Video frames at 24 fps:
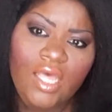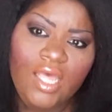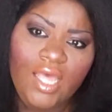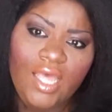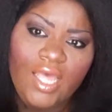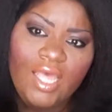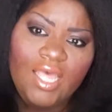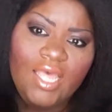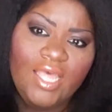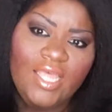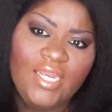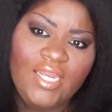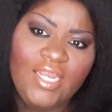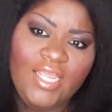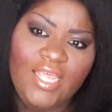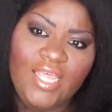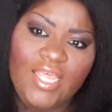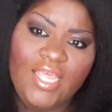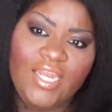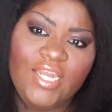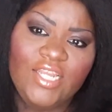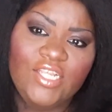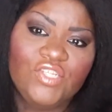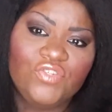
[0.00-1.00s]
And
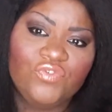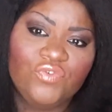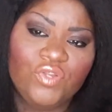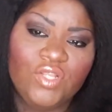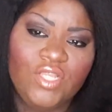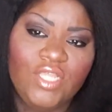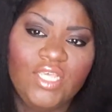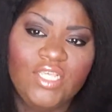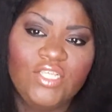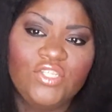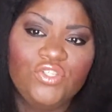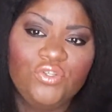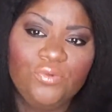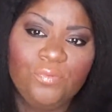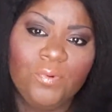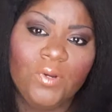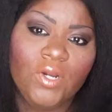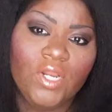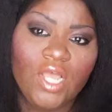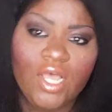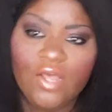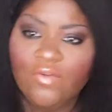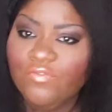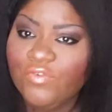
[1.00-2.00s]
it is really super
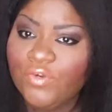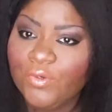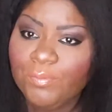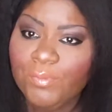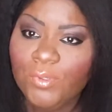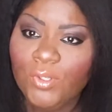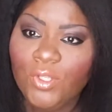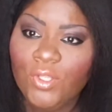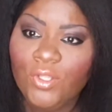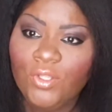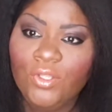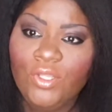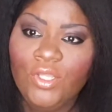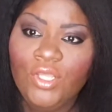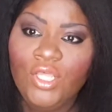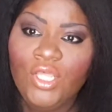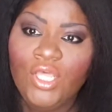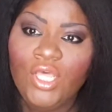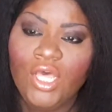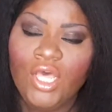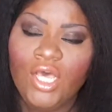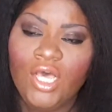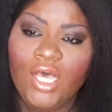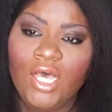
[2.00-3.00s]
comfortable.
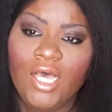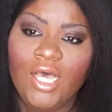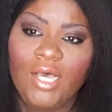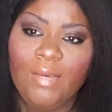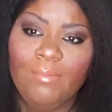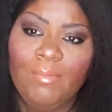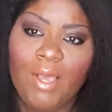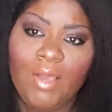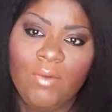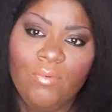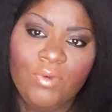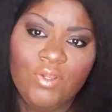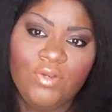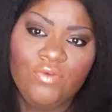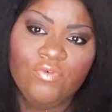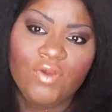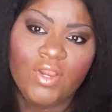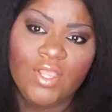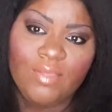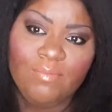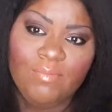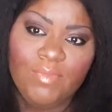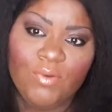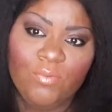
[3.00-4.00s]
Um, I wouldn't
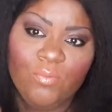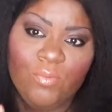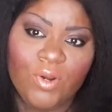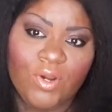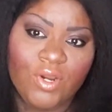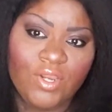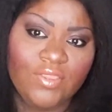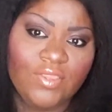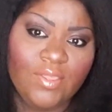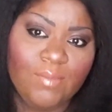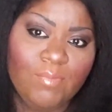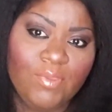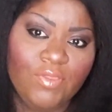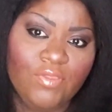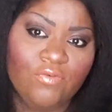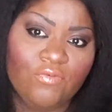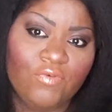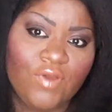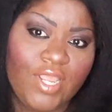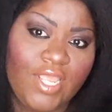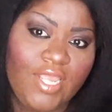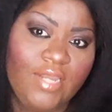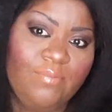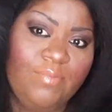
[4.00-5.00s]
recommend wearing them in the
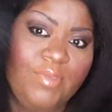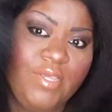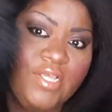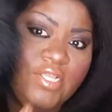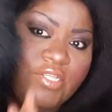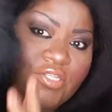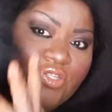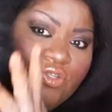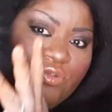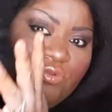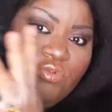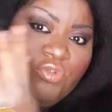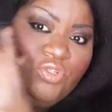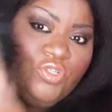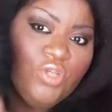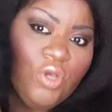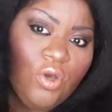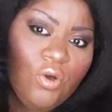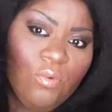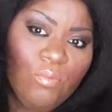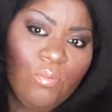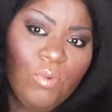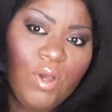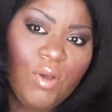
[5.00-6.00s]
rain because you
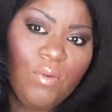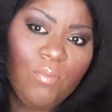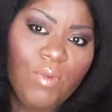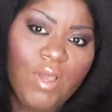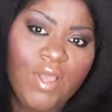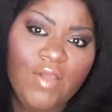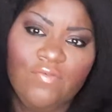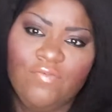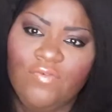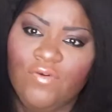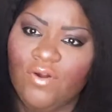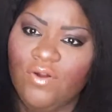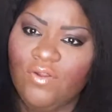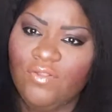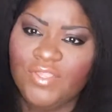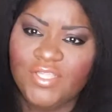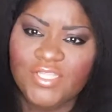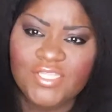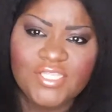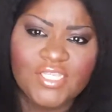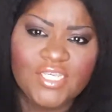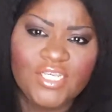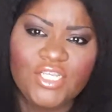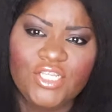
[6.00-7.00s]
don't want wet fur.
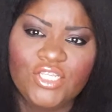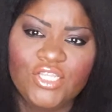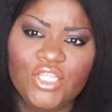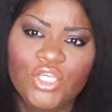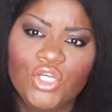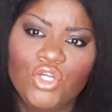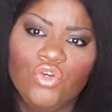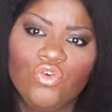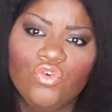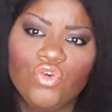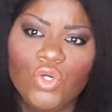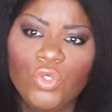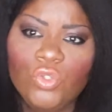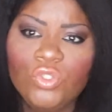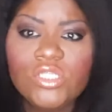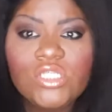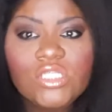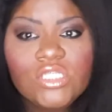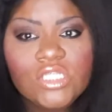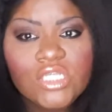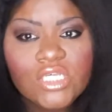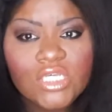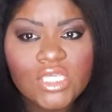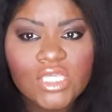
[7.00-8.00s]
That's like the
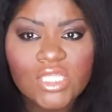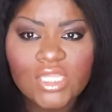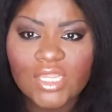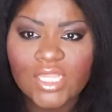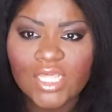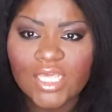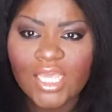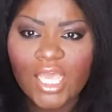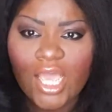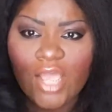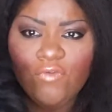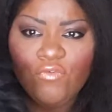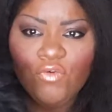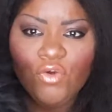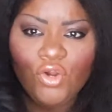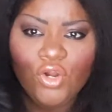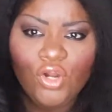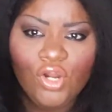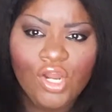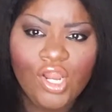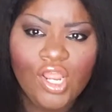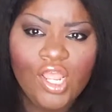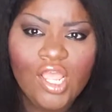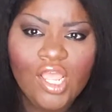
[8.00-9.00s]
grossest looking thing
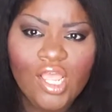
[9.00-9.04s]
ever.